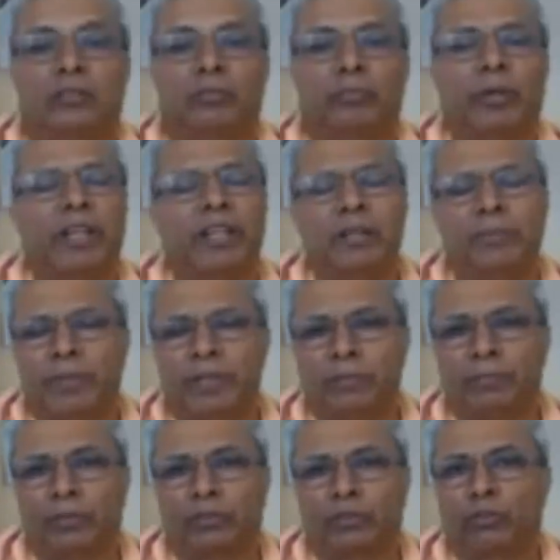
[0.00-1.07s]
many
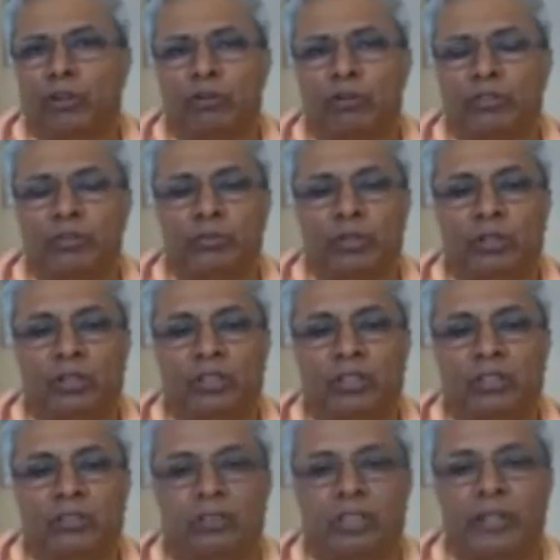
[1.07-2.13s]
people throughout the world,
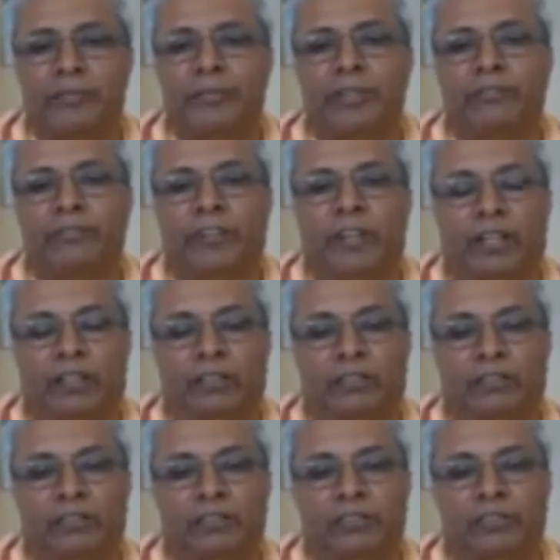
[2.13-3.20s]
everywhere.
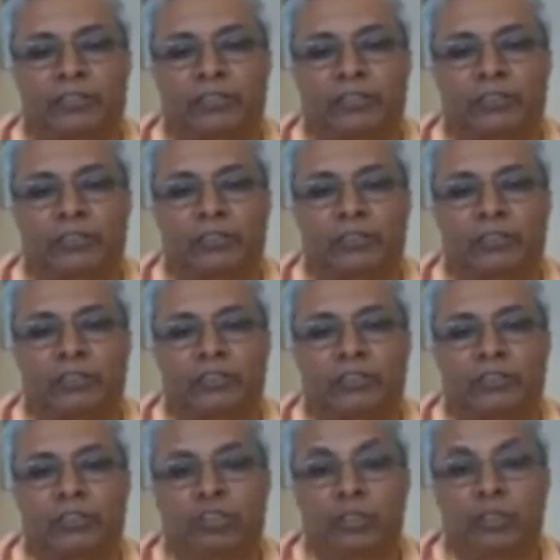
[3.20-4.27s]

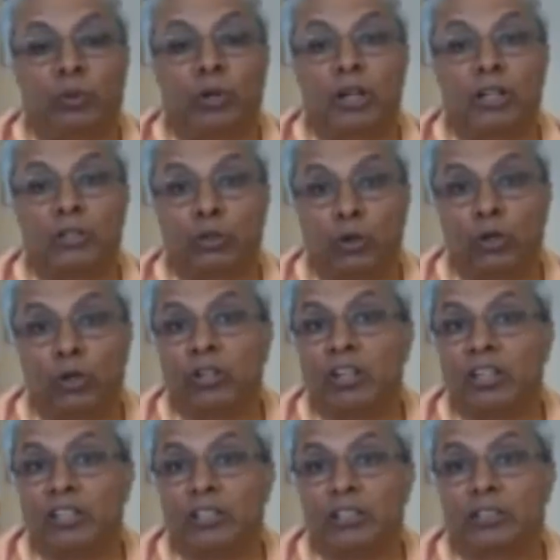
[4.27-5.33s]
So the word yoga
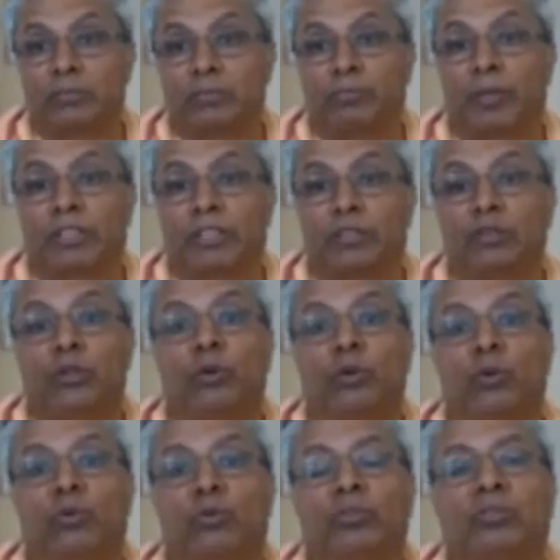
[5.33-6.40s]
is much known
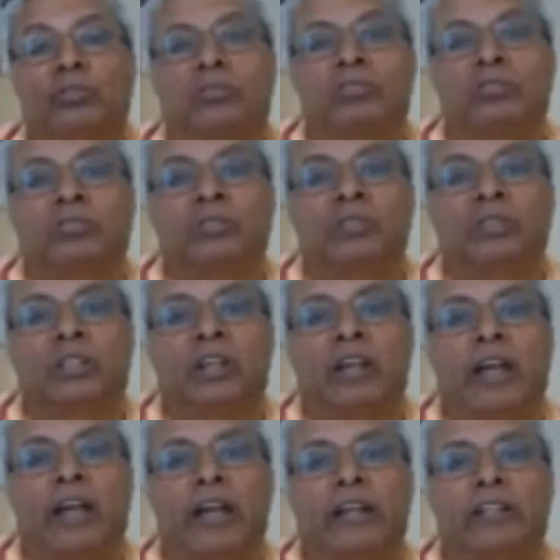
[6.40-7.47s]

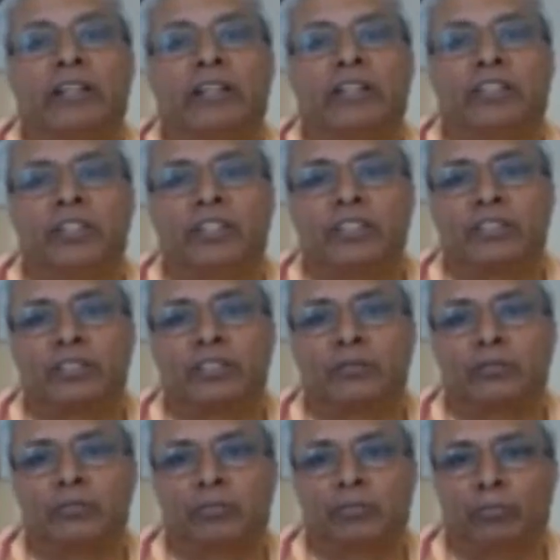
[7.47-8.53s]
and it is
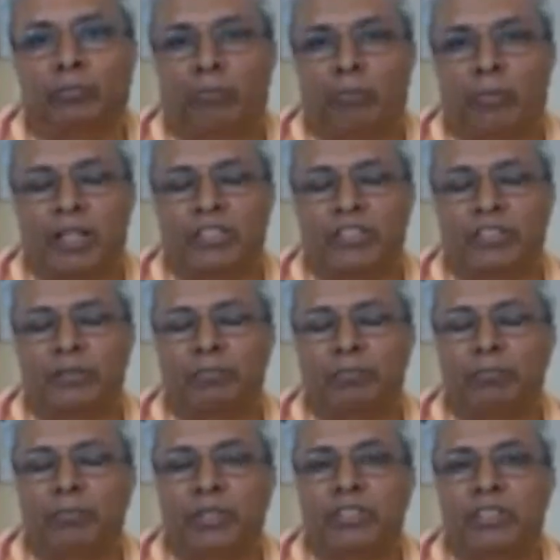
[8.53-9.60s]
much
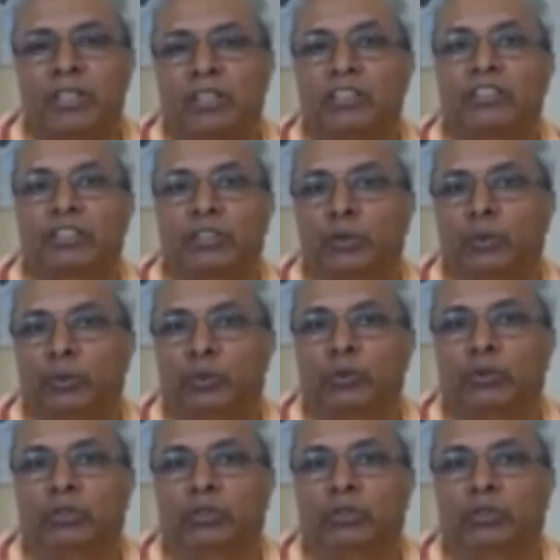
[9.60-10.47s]
misunderstood